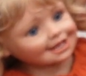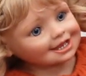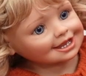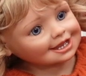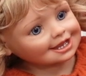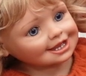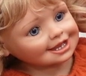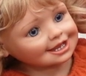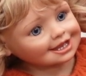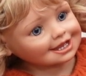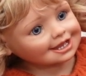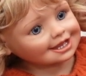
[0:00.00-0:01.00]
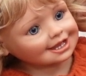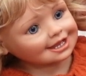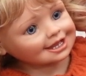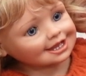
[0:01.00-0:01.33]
Yes, I do.